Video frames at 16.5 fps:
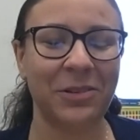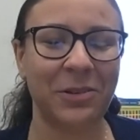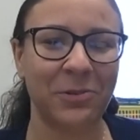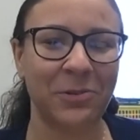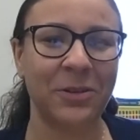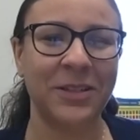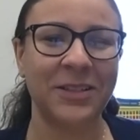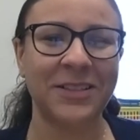
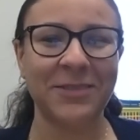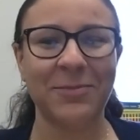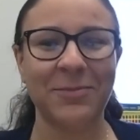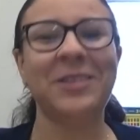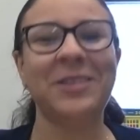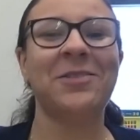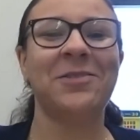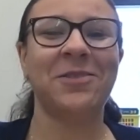always
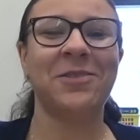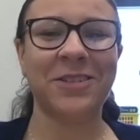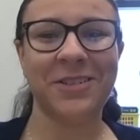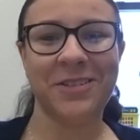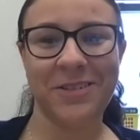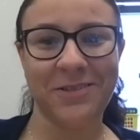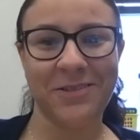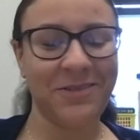make sure
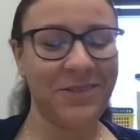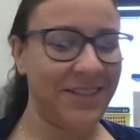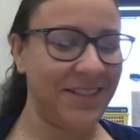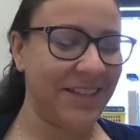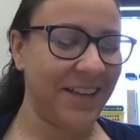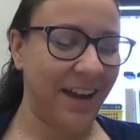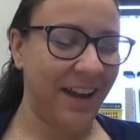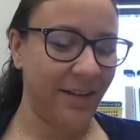to do
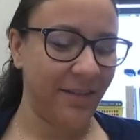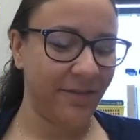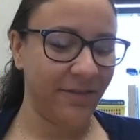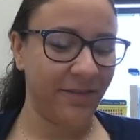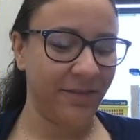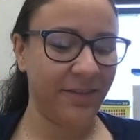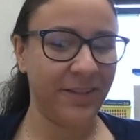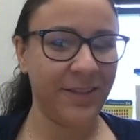is have